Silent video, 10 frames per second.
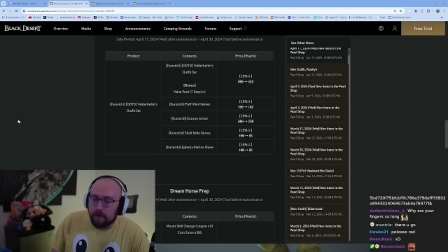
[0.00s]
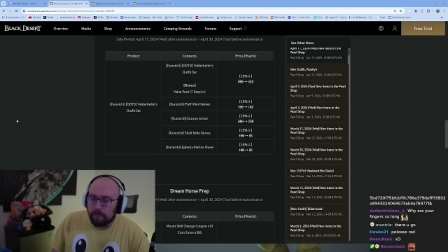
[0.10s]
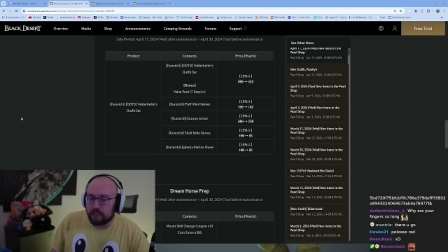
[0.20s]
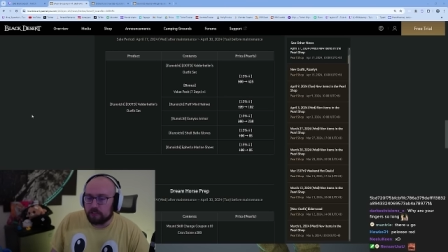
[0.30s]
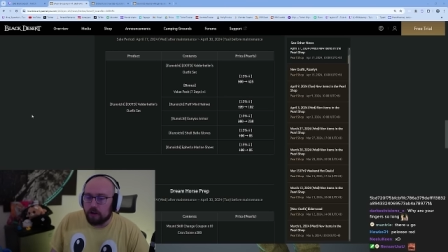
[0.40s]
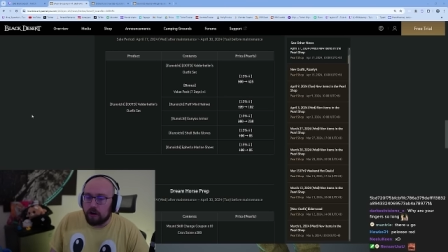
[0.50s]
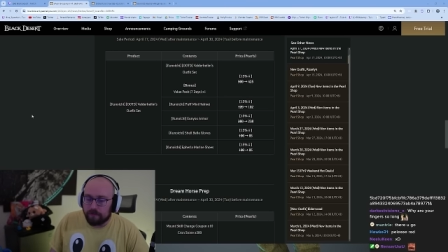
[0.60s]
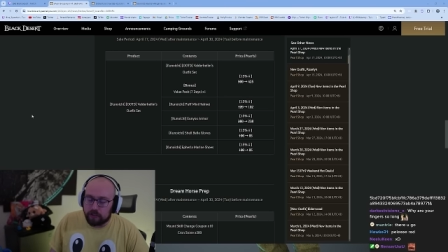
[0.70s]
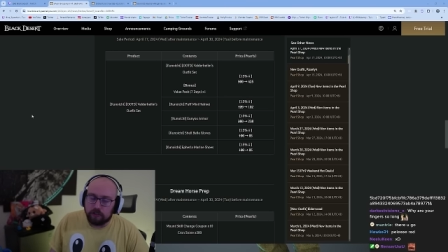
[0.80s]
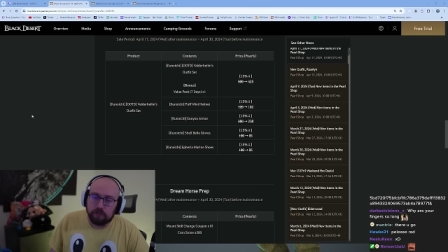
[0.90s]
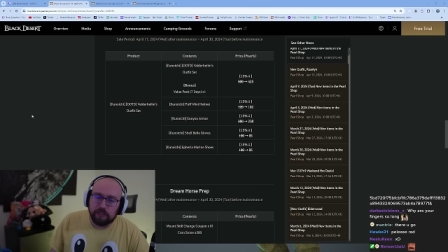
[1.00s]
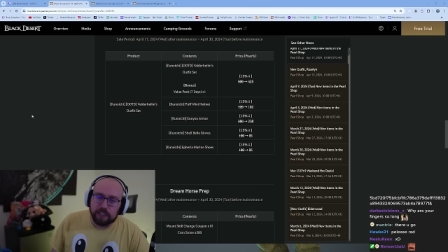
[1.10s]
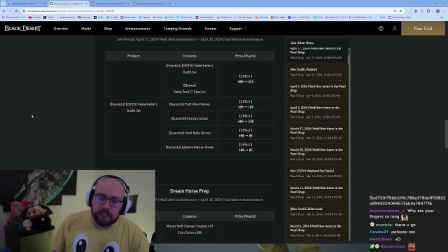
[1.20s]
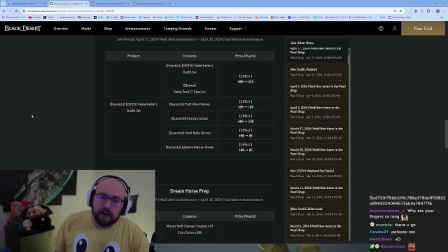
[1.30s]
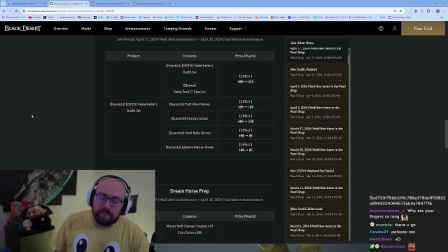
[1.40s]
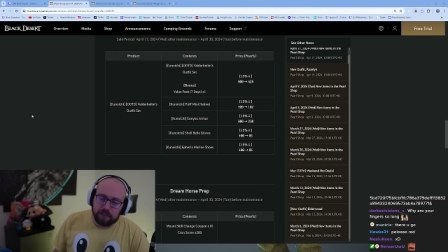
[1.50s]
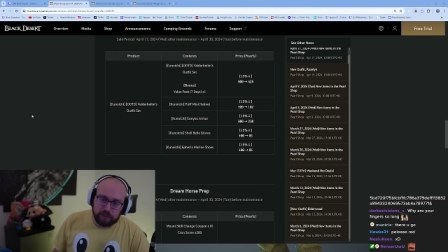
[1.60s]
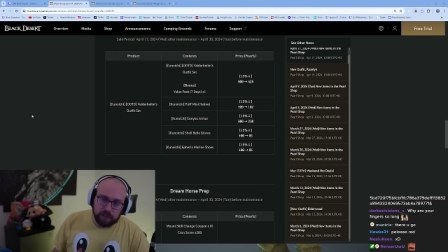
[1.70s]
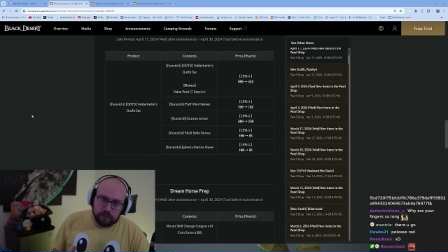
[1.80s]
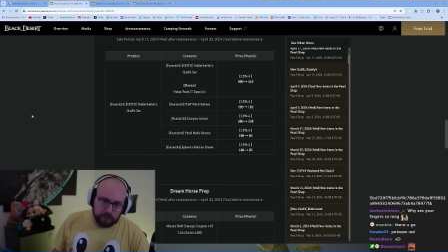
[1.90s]
because all of the Kunuichi outfits
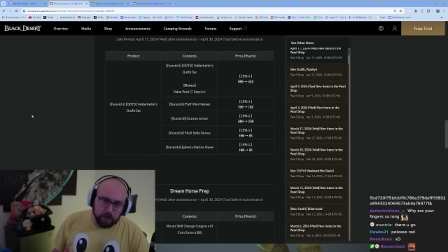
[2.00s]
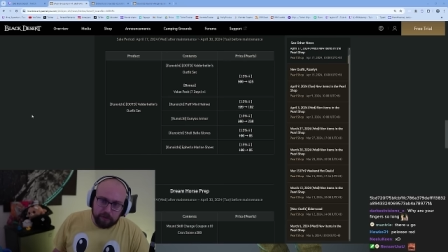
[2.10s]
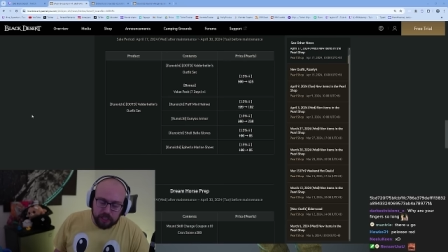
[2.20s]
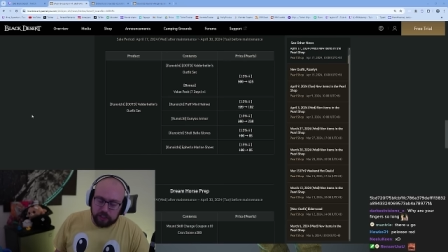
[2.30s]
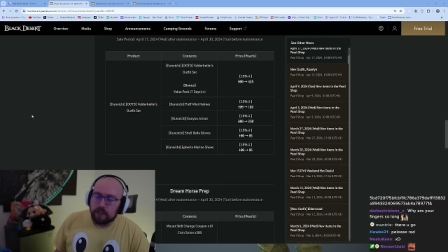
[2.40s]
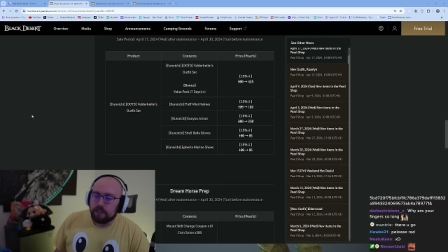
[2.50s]
suck so much